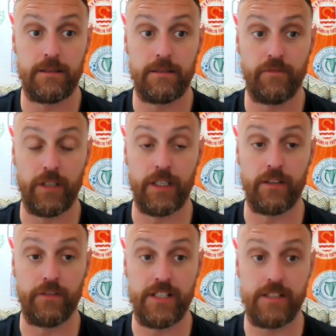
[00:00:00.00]
funnily
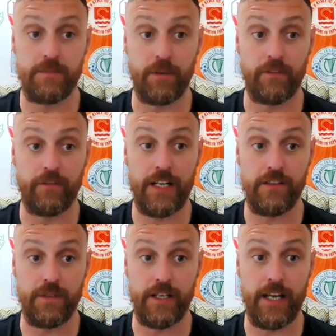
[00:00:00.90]
enough, Silkeborg
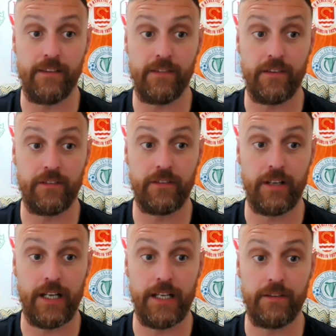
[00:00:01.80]
fans were against it,
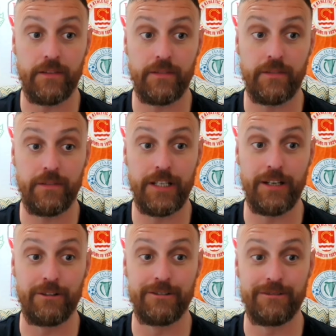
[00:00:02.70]
and
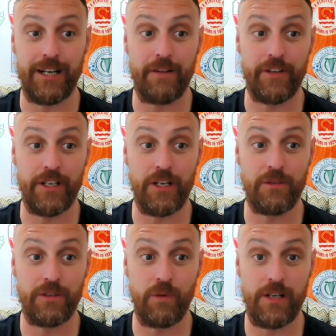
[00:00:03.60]
we're having a
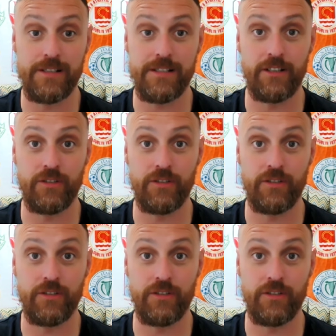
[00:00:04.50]
go at Walsall,